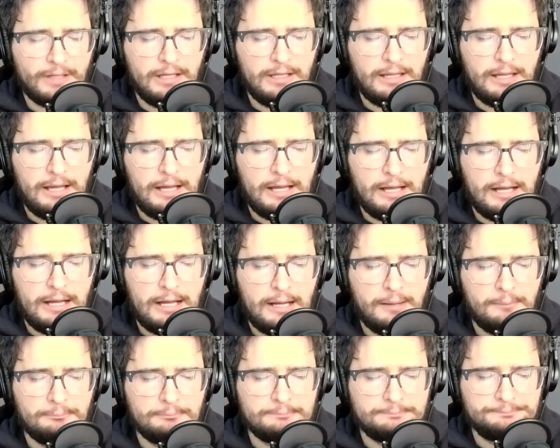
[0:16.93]

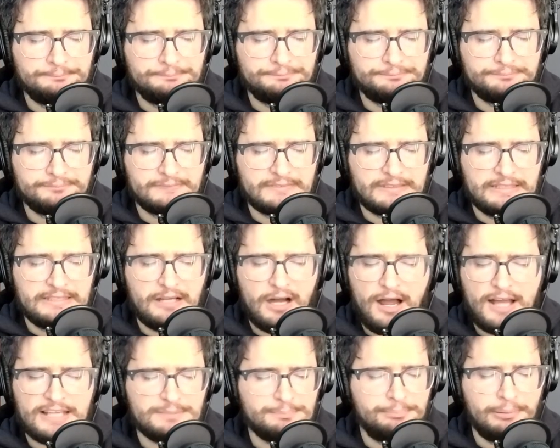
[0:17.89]
Um,
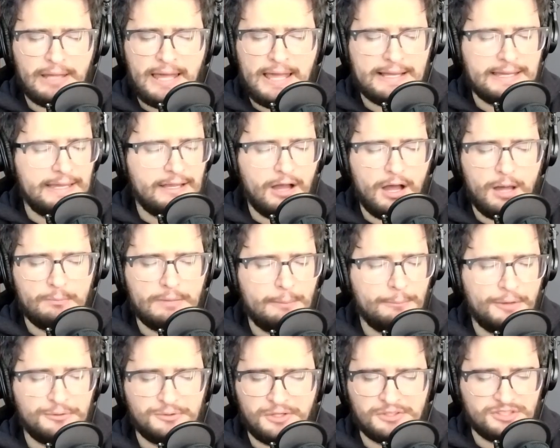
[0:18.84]
God, it's blanking on me. I'm
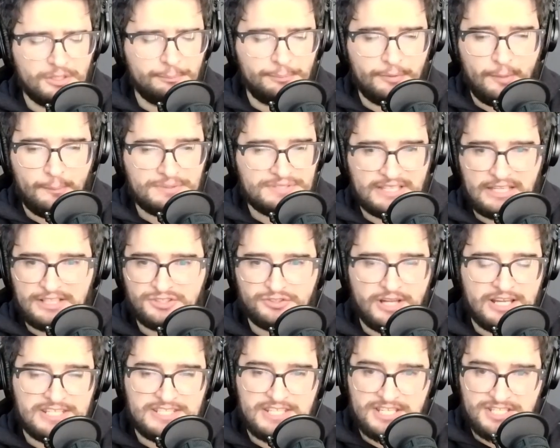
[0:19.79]
not doing this on purpose. Like a
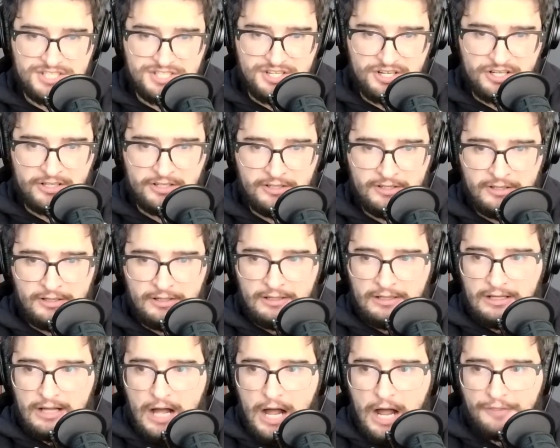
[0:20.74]
transistor,
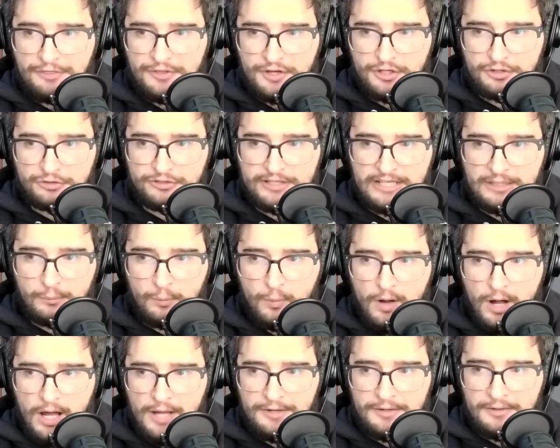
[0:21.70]
uh, the green
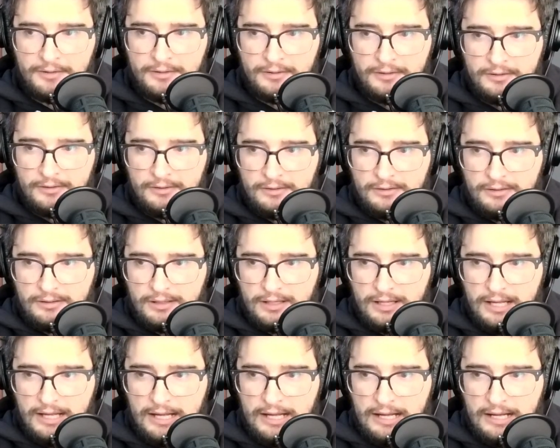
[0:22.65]
one.
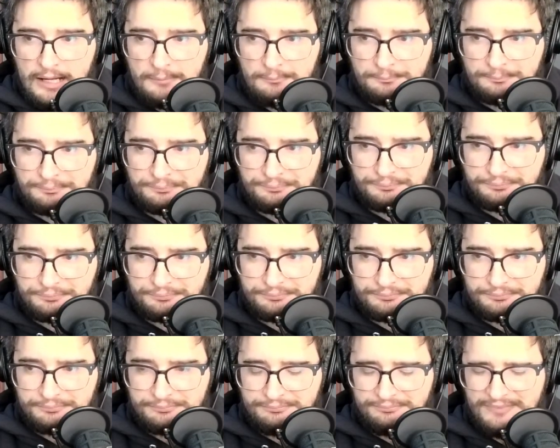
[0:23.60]
Um,
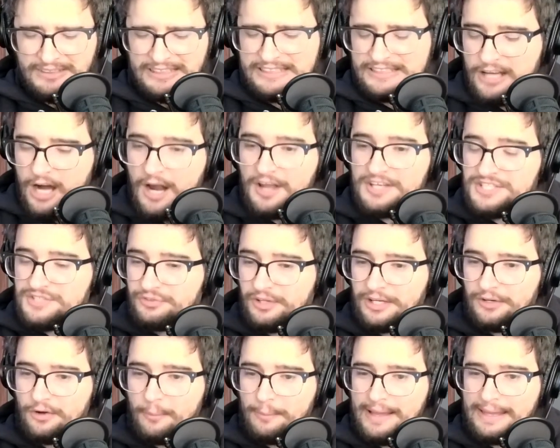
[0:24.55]
God, this is really
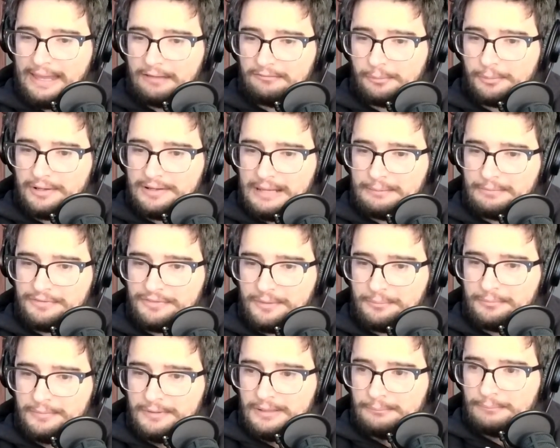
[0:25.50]
annoying. I can't remember the name of
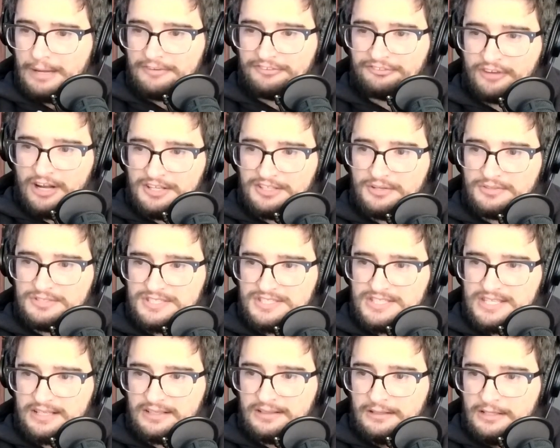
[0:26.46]
them. My friend uses
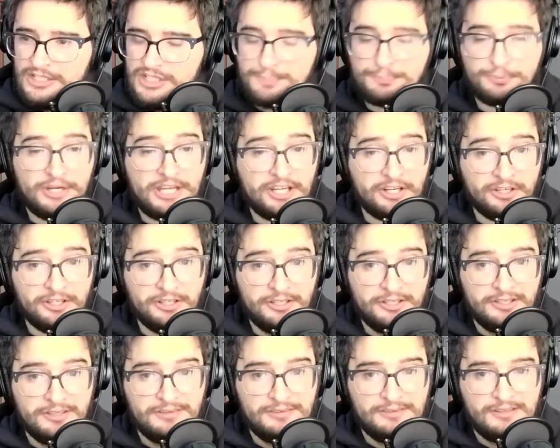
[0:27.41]
it. Spreaker,
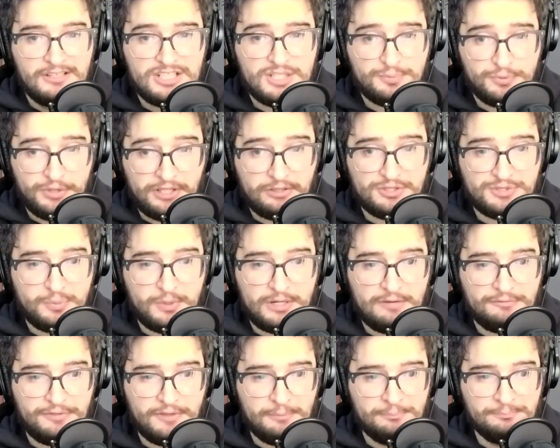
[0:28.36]
Spreaker is one
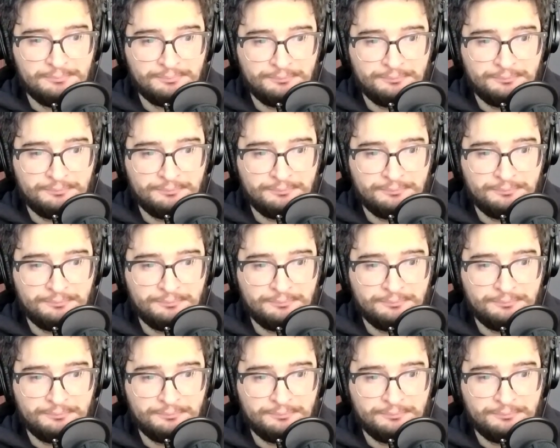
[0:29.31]
of them.